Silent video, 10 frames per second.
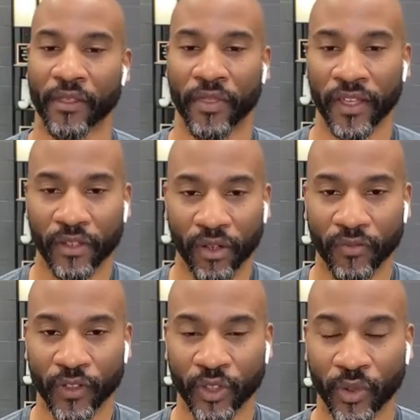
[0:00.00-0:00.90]
Thank you all
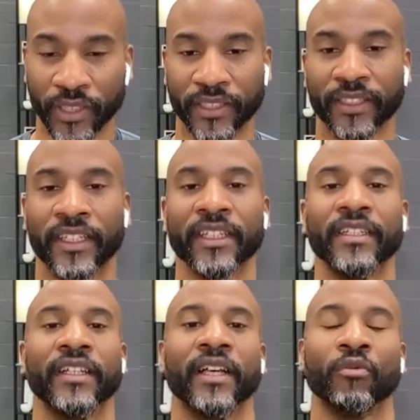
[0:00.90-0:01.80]
for joining us today.
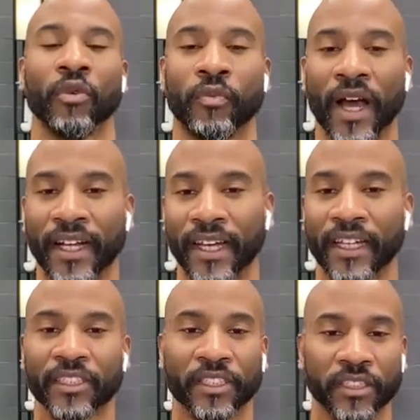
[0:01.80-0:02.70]
We're back at
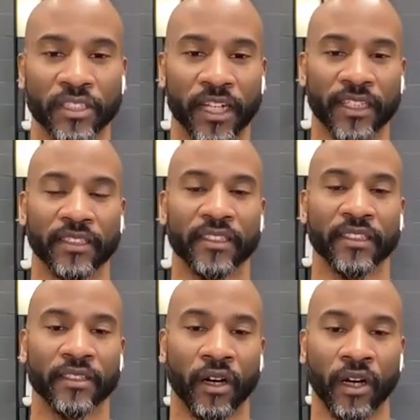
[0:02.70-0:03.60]
it. Gina Jackson
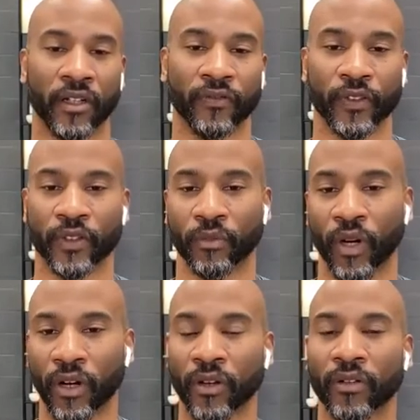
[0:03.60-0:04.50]
is on for
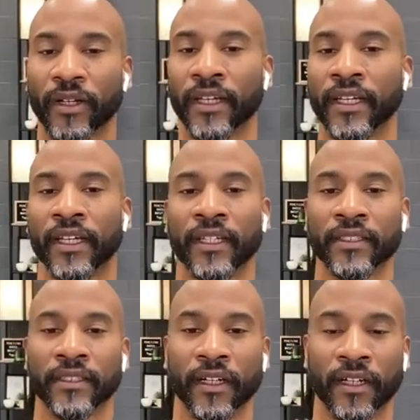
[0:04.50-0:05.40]
tomorrow,
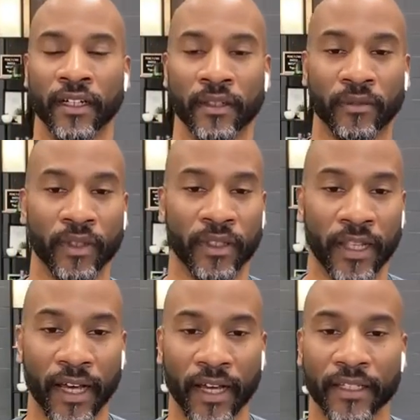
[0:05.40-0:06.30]
and
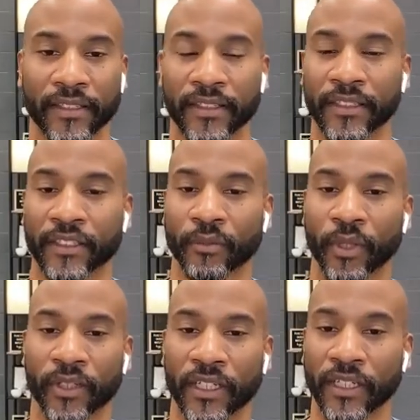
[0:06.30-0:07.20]
that is
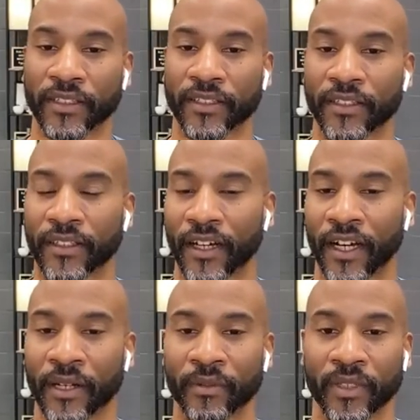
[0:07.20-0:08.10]
about it.
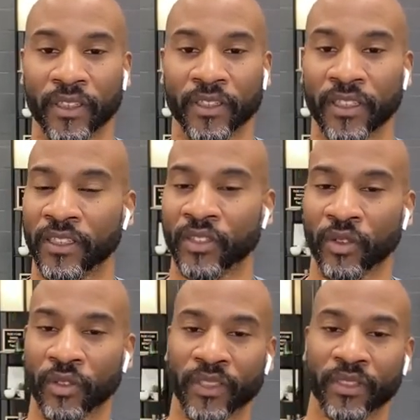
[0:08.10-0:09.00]
I'm going to
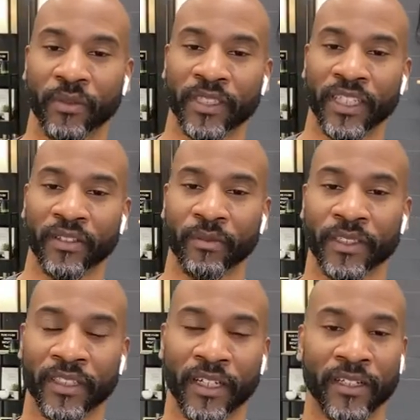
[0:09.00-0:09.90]
enjoy the rest of my day with my
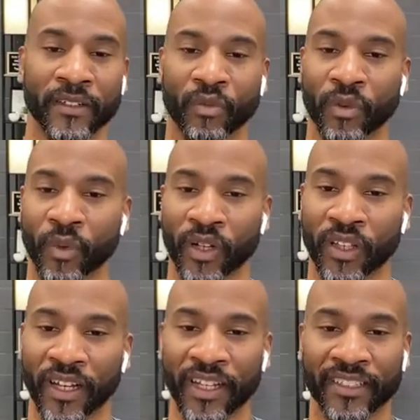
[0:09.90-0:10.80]
son, one more
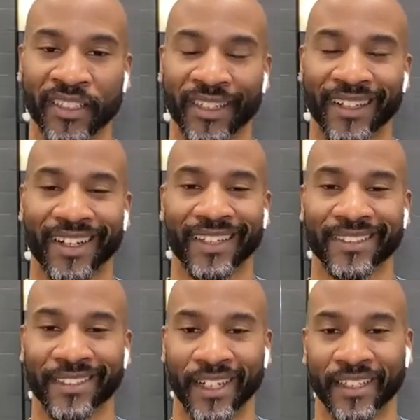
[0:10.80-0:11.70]
client,
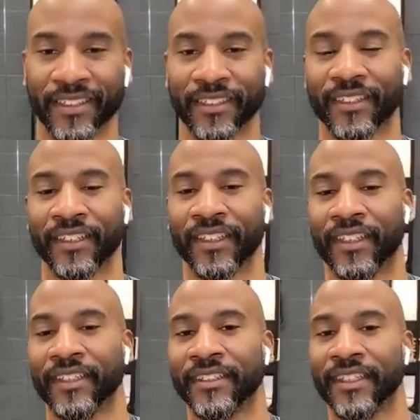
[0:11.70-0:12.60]
and done.
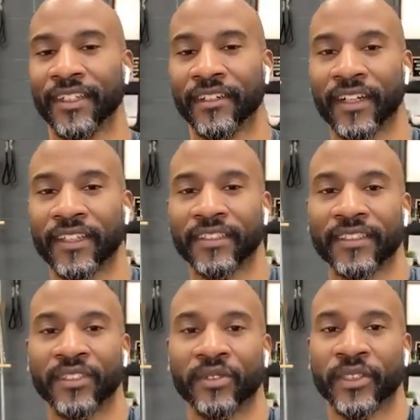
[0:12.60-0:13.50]
Take care, guys.
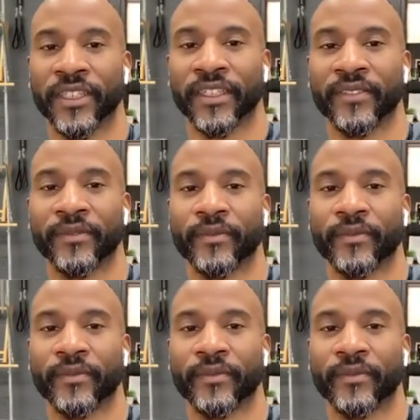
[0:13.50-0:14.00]
Enjoy your day.